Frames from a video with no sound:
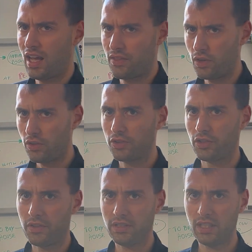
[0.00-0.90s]
and all those
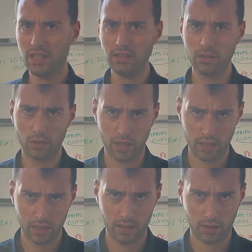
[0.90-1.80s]
other things, you
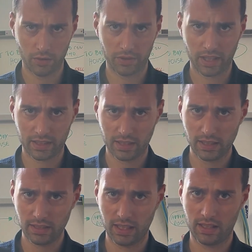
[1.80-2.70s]
can contact
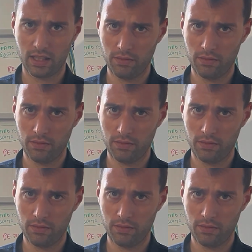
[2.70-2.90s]
us at